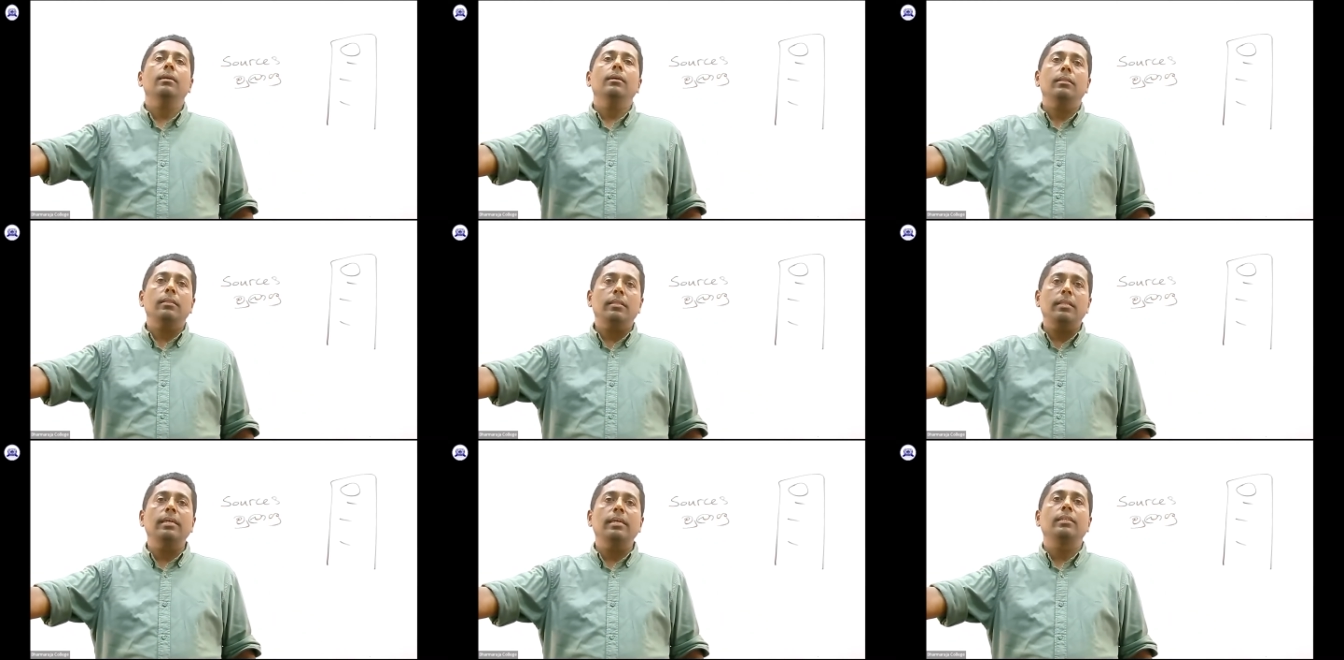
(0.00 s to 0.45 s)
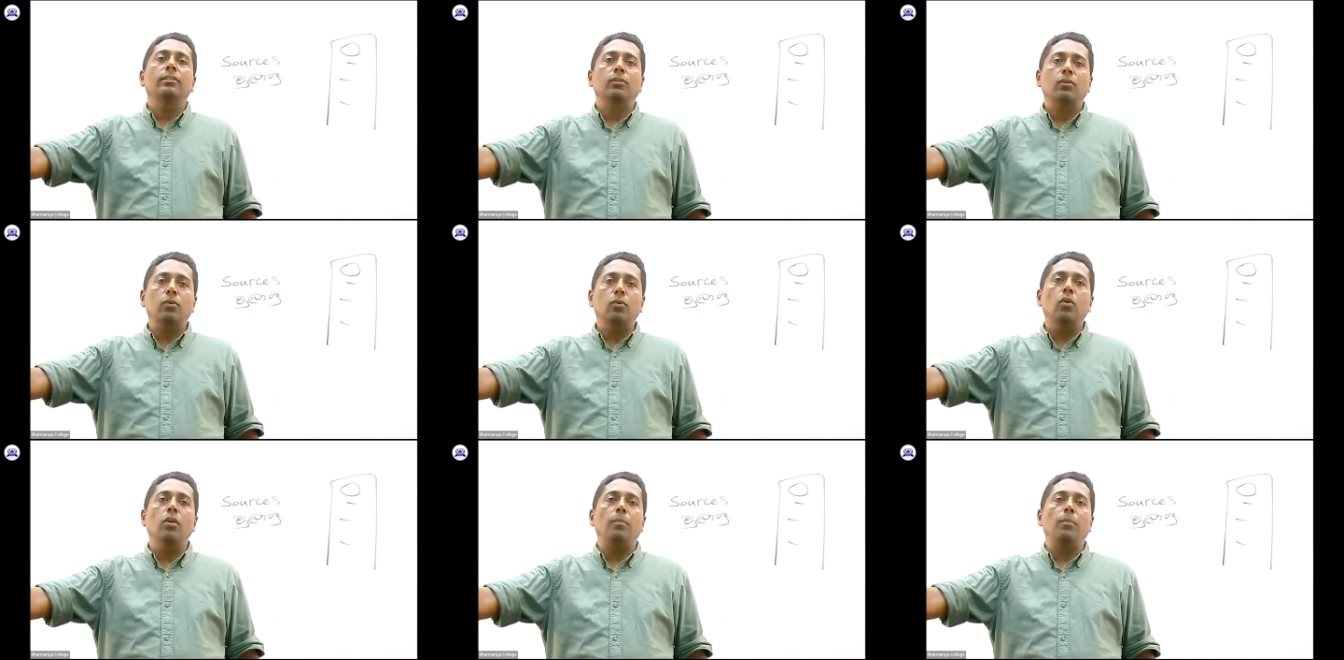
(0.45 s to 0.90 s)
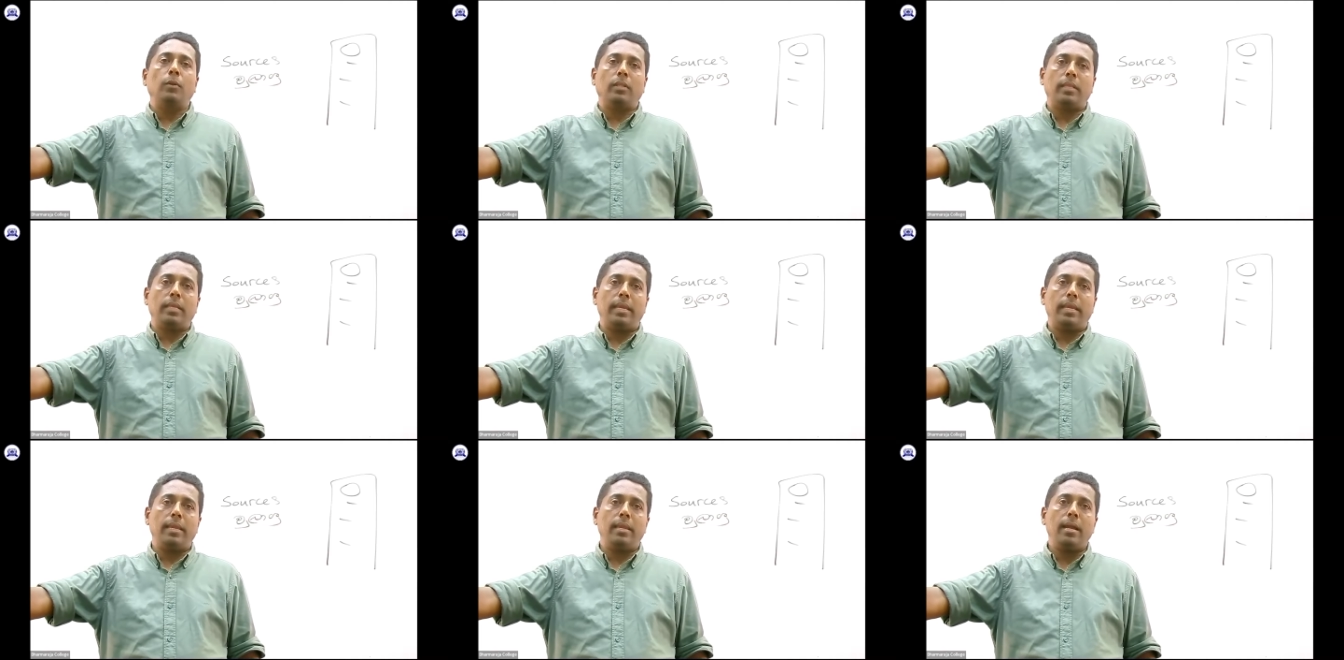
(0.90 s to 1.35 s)
the school book.
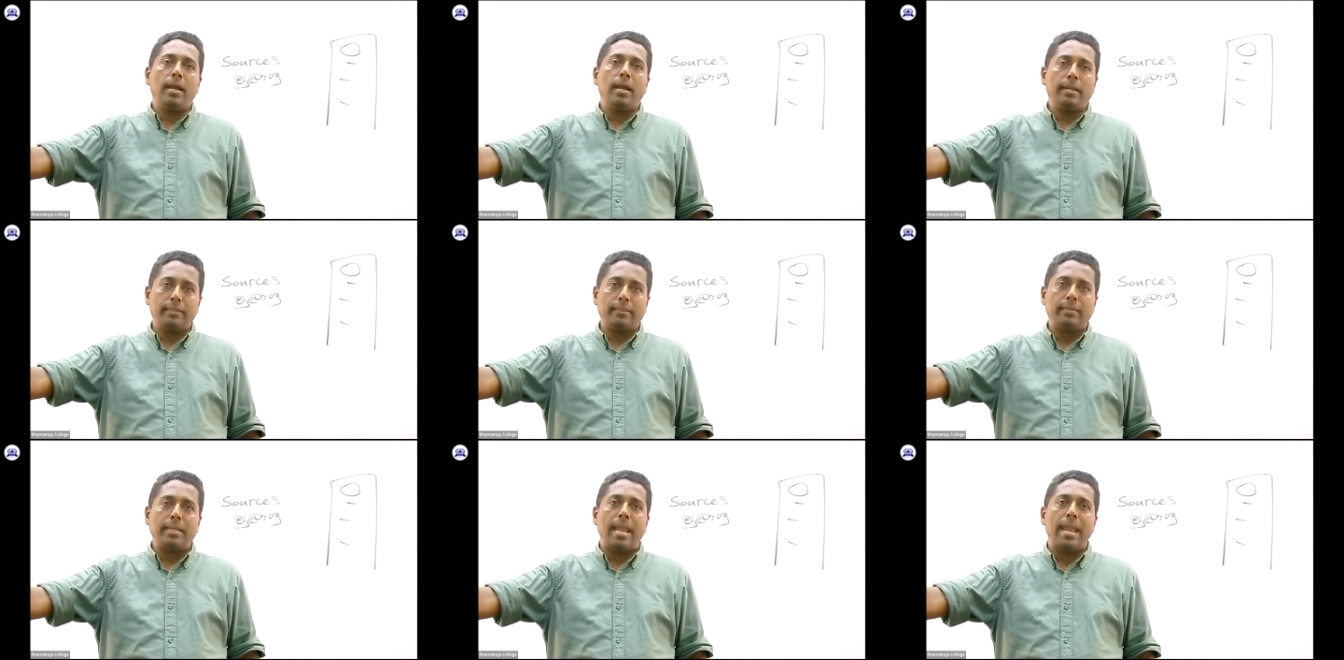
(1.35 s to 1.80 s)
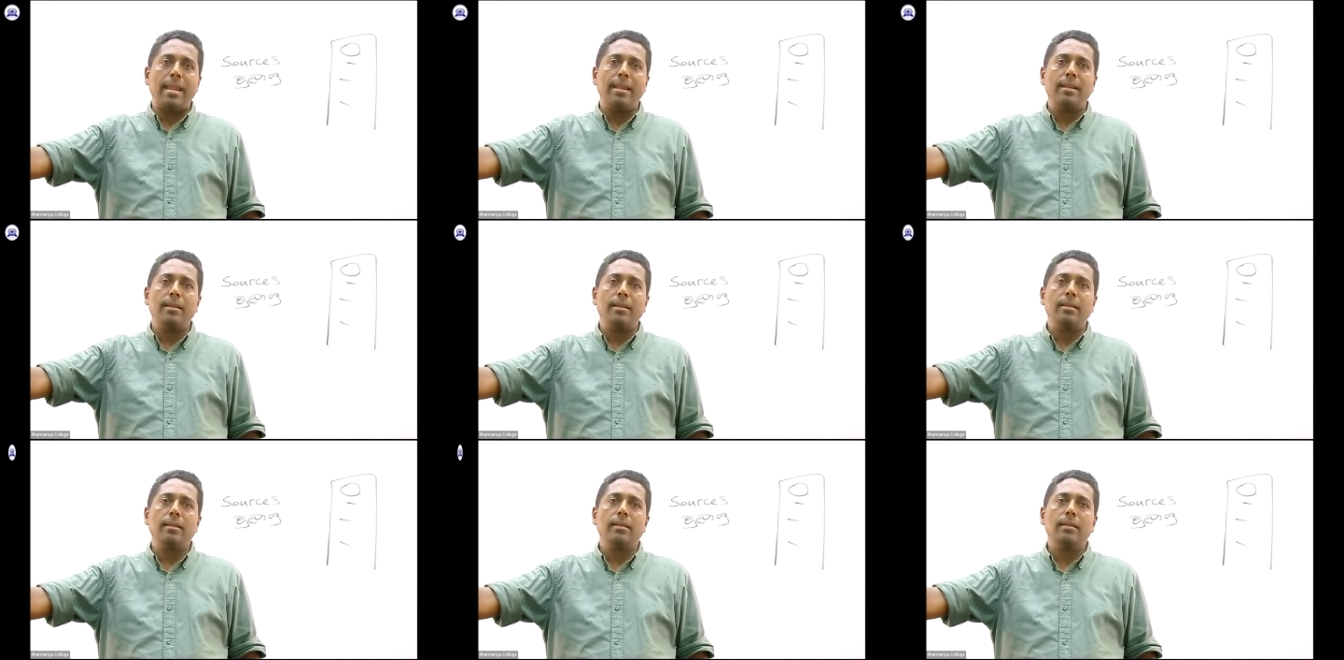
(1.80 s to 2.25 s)
Understand?